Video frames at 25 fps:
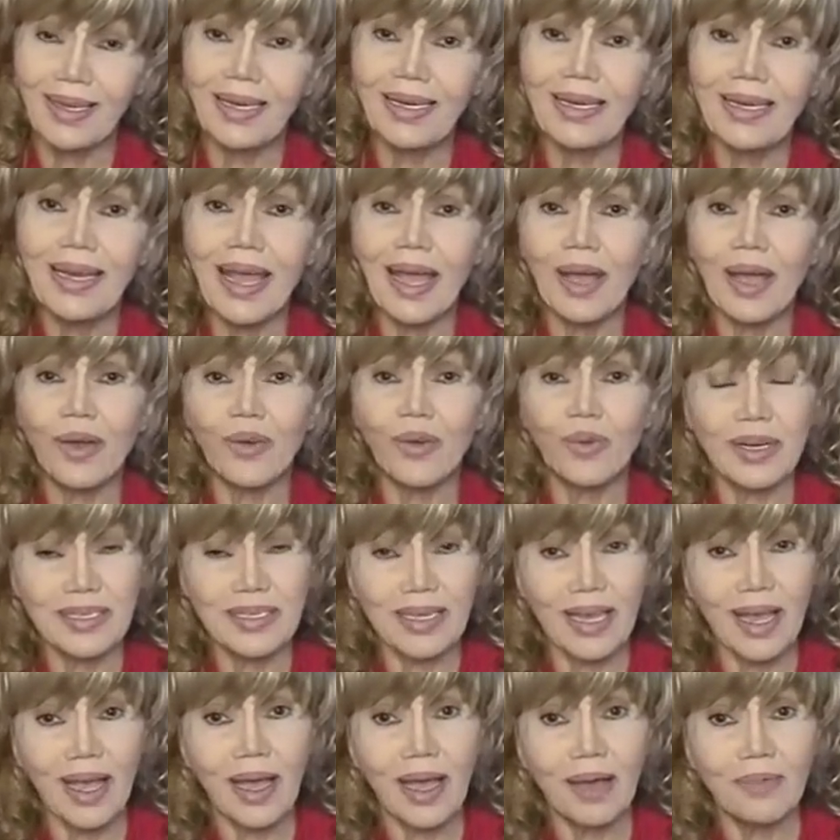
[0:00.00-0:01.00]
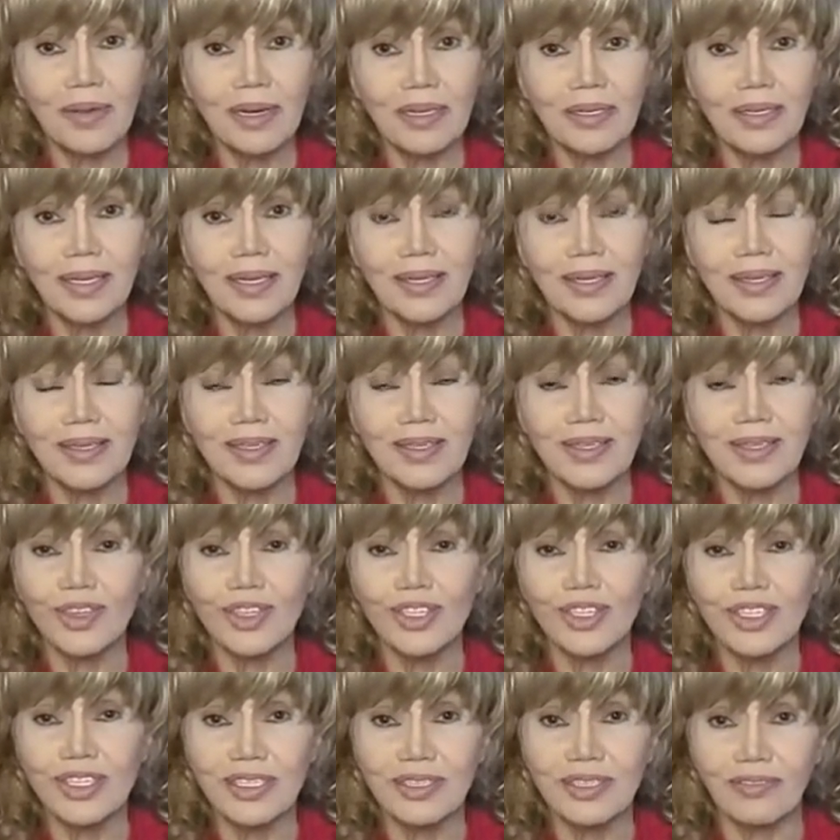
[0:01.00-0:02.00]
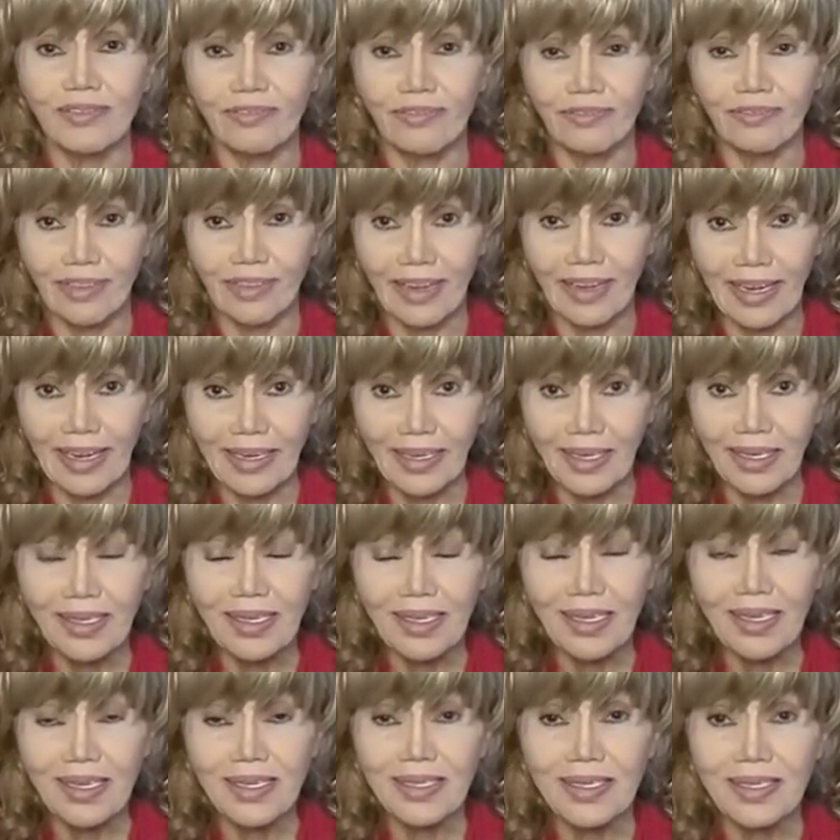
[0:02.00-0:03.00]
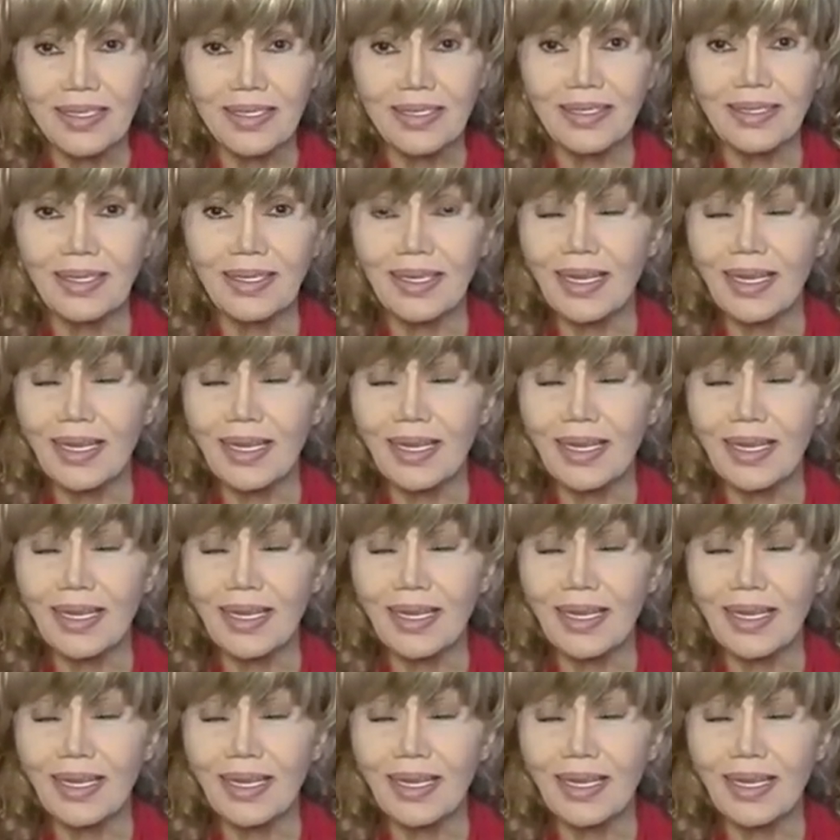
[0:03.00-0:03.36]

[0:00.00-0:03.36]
Now, was Hubbard the source of violence?